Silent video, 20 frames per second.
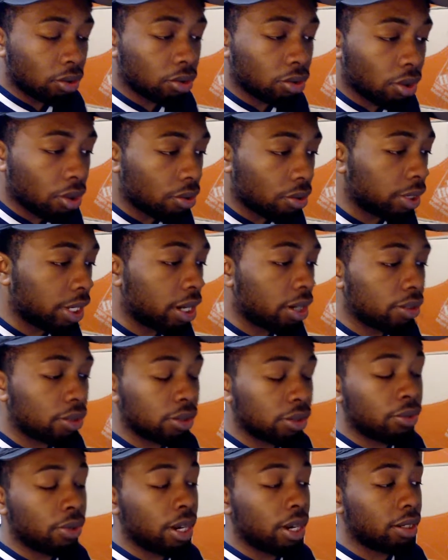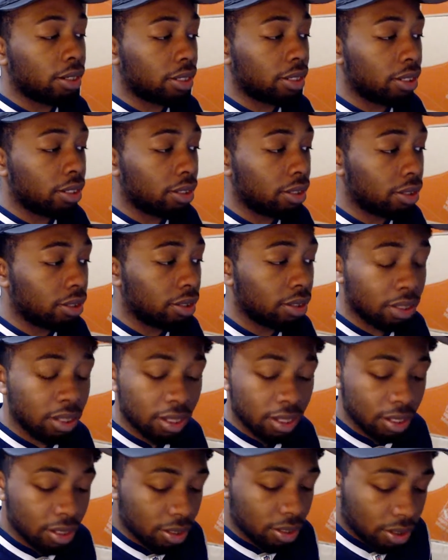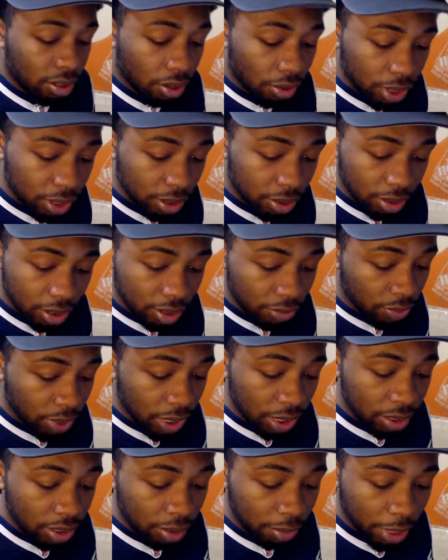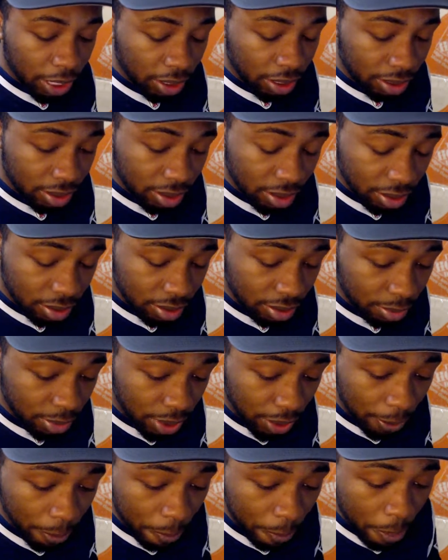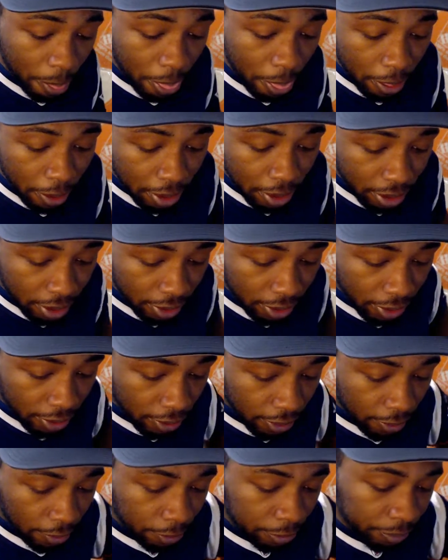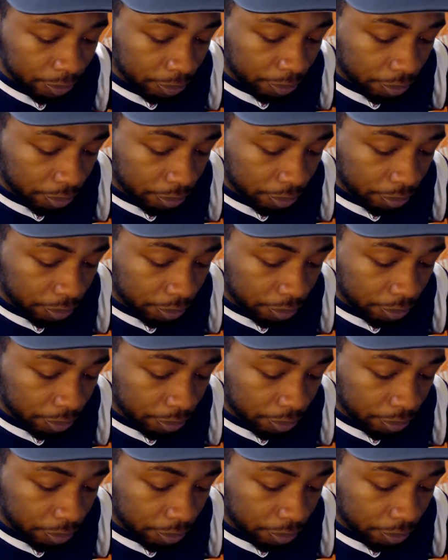thrown down to the ground again. So it really didn't make any sense to me. Philip